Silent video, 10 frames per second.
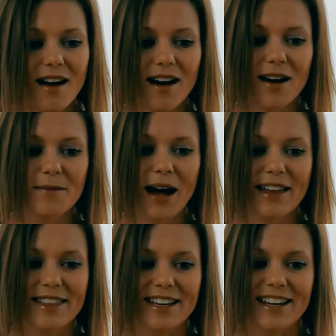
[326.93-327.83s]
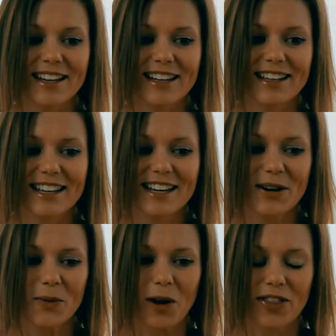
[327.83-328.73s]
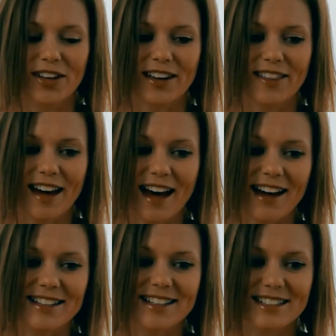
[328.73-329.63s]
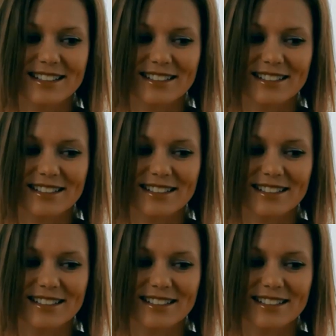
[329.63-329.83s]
I think one thing that